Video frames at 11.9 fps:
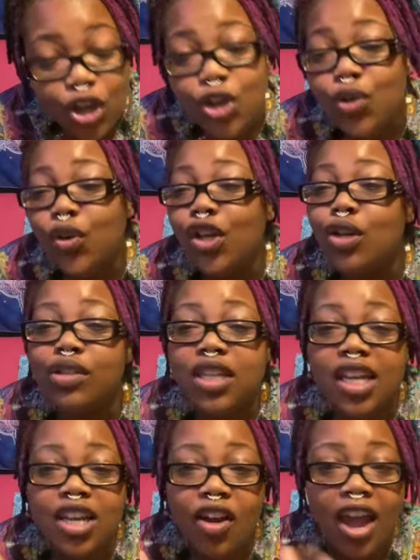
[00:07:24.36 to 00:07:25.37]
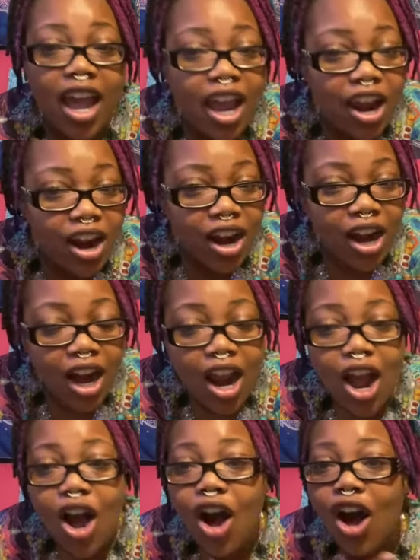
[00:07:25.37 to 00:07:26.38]
You can use it in your hair,
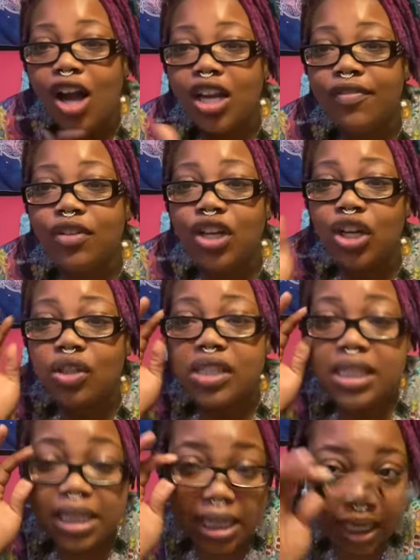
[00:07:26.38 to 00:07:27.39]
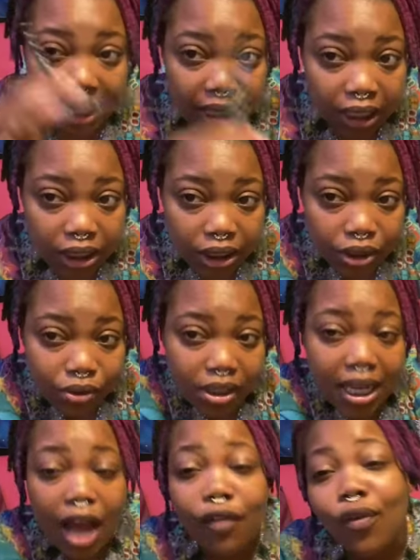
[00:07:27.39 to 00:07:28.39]
all over your skin. You see
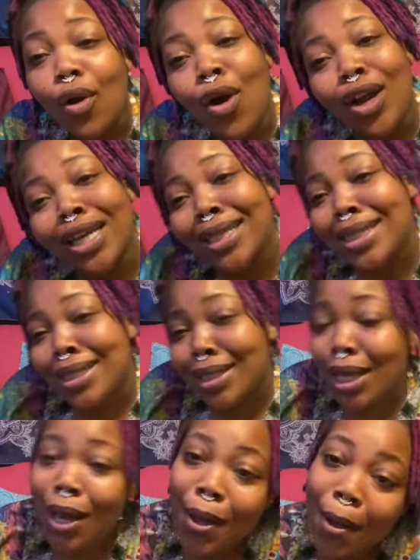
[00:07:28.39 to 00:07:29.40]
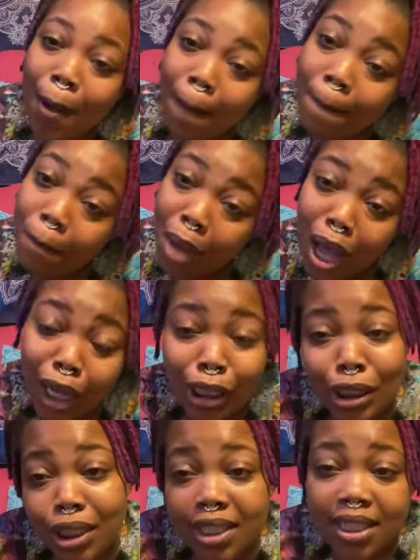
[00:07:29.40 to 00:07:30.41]
how flawless
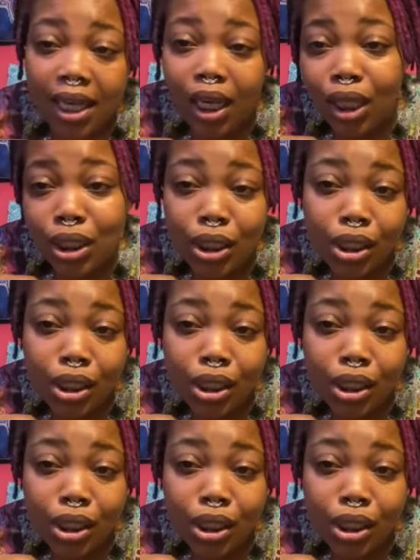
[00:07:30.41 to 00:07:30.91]
mine is?